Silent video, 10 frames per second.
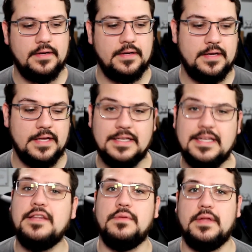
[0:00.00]

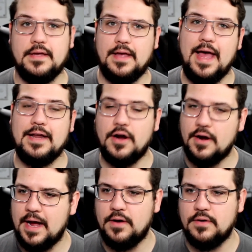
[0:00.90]
continually at our
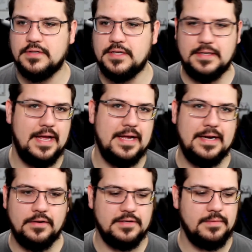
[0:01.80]
house and, and
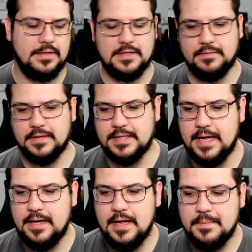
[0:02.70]
elsewhere and stuff like
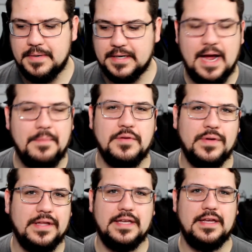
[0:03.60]
that. But it got me
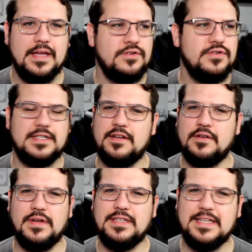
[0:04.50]
really interested in
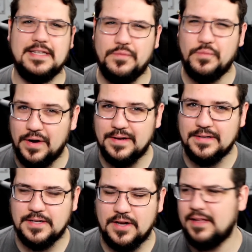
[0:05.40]
what D&D
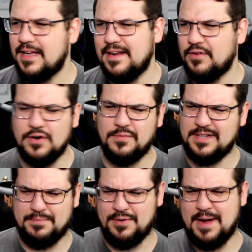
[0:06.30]
was. All I'd ever heard was
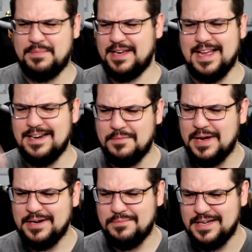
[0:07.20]
the propaganda
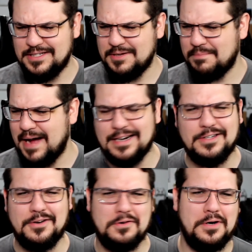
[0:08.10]
about it being
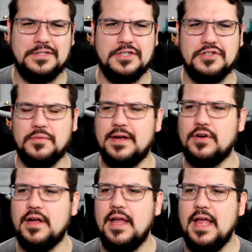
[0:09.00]
demonic or cultish or
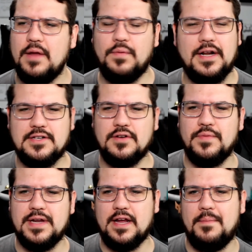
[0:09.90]
whatever. And when I started
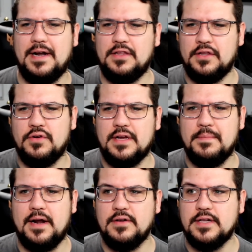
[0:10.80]
reading up on it and learning
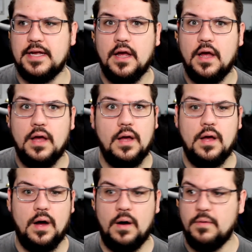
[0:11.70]
about it, I was like,
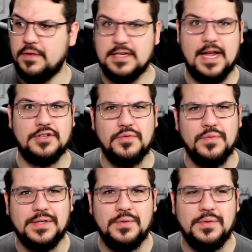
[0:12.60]
oh, this is actually
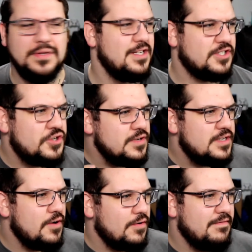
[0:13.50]
really cool. This is choose
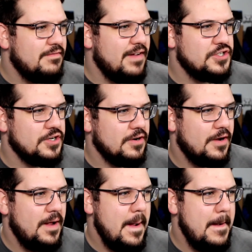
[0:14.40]
your own adventure,
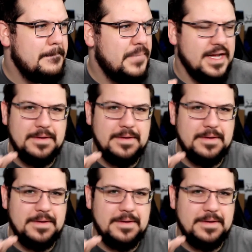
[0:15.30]
but